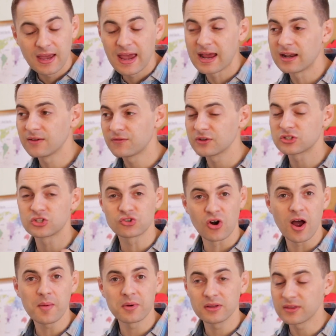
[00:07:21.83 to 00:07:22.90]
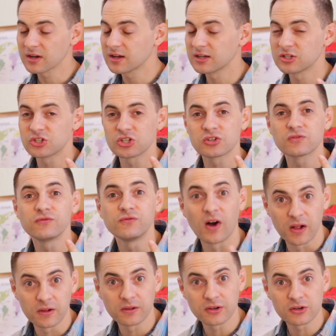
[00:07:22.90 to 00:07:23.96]
And if it's drama, they're going to just
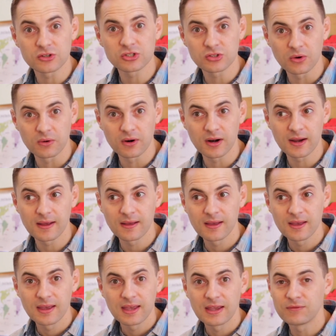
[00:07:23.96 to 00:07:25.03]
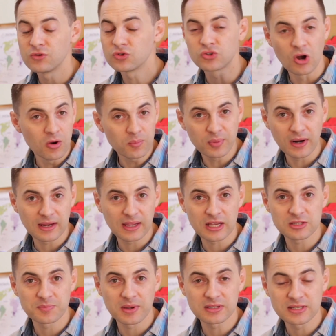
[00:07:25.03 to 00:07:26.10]
follow your story. If you don't break
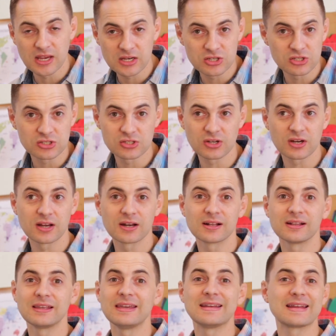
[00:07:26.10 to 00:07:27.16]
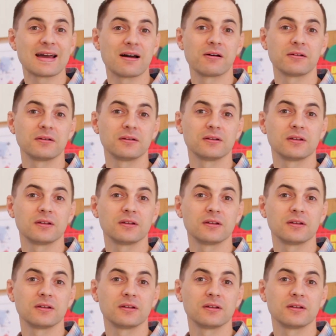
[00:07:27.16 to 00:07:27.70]
expectations, they're going to lean out.